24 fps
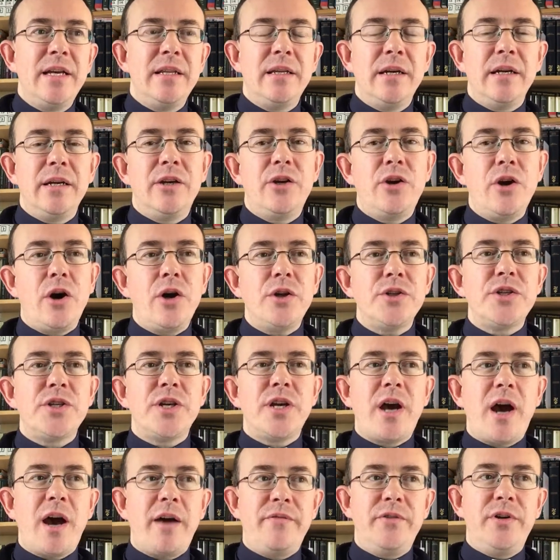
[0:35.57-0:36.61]
that God's
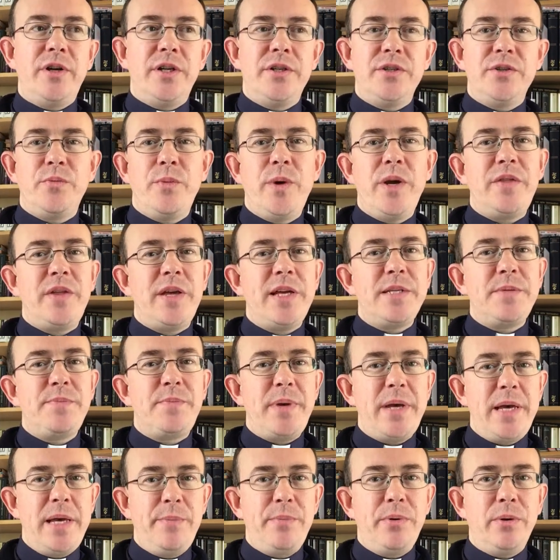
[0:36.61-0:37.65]
covenant with his
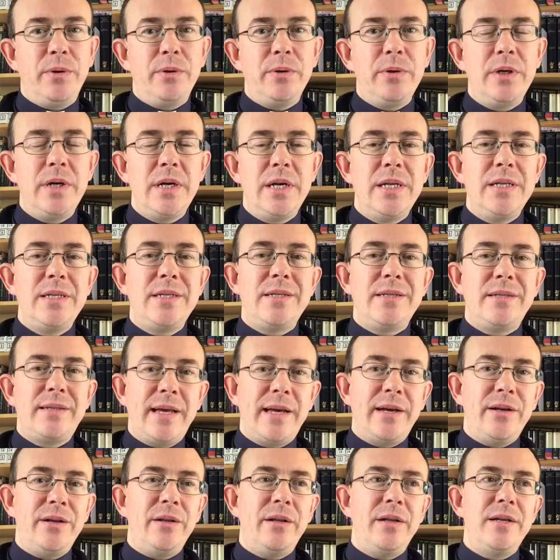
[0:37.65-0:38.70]
people
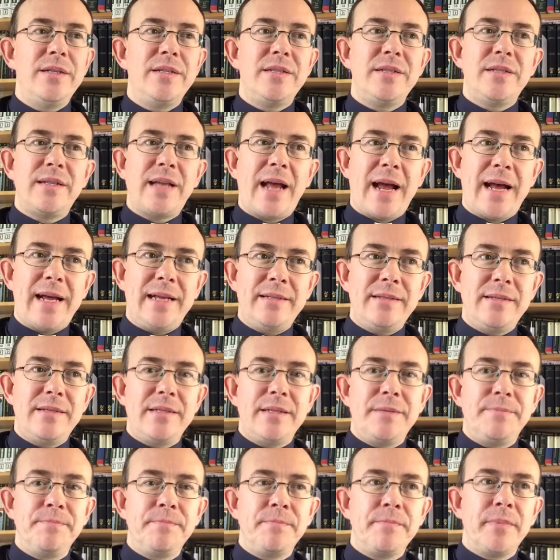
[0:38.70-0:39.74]
still stands.